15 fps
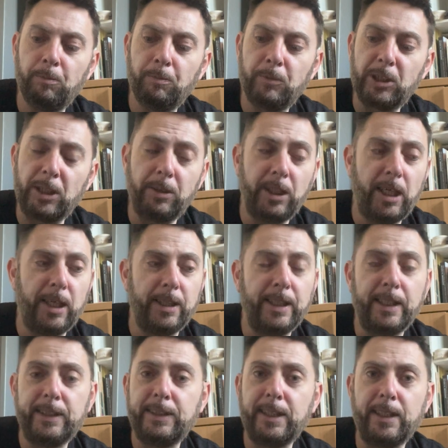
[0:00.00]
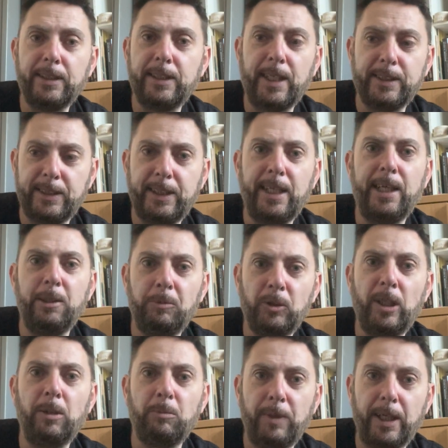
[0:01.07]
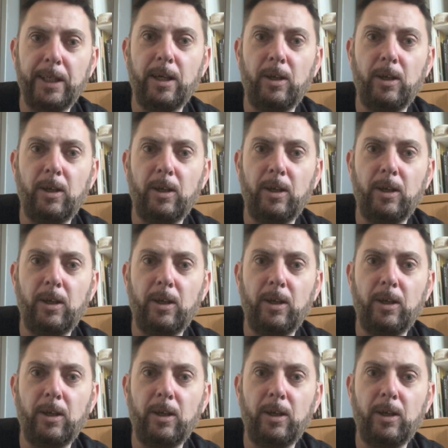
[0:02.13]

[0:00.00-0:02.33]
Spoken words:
So yeah, that's the AIM Dragbag.